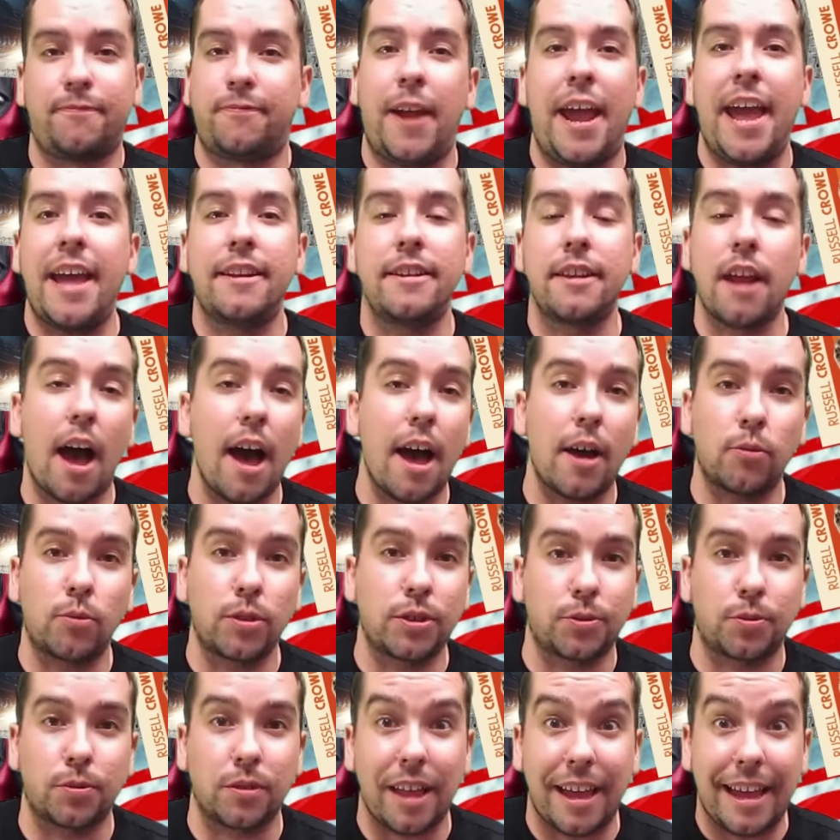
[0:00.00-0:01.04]
fan nod,
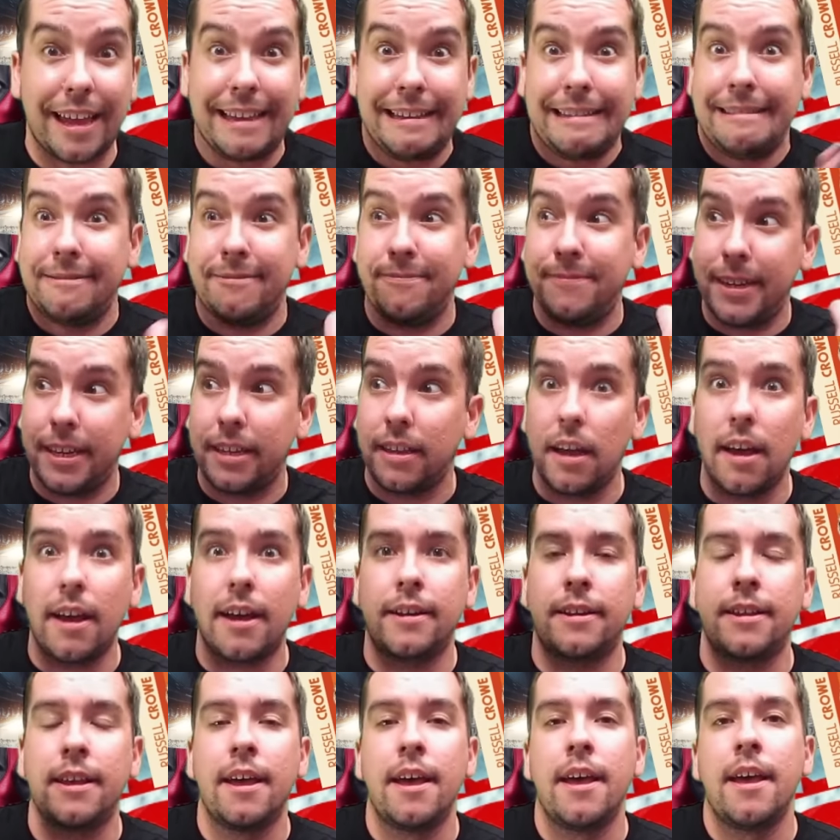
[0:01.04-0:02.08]
which we're like, oh my
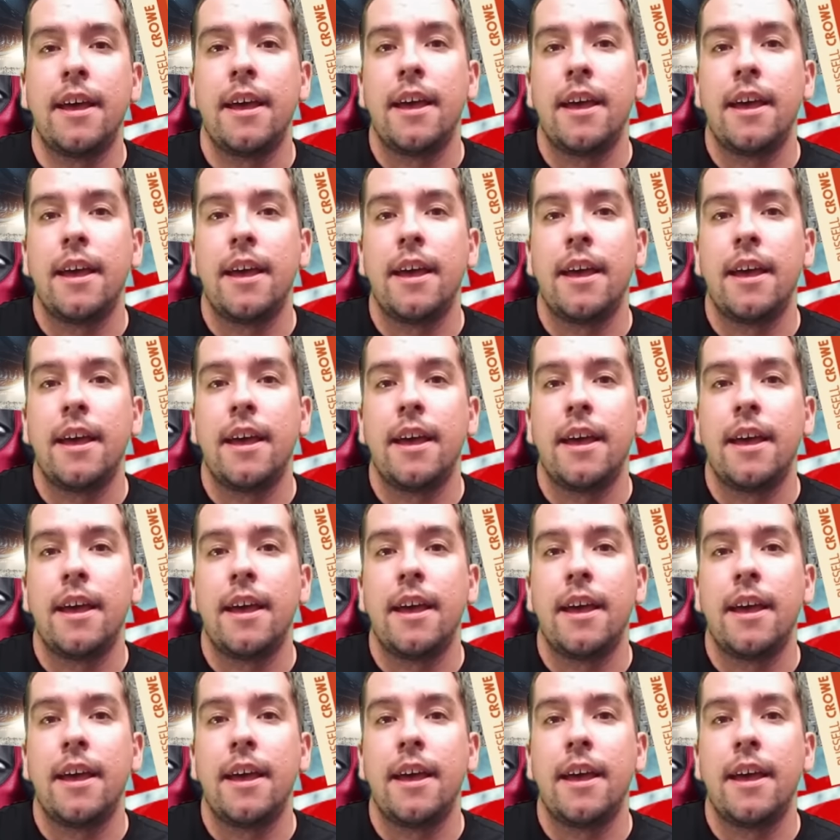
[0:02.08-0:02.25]
god,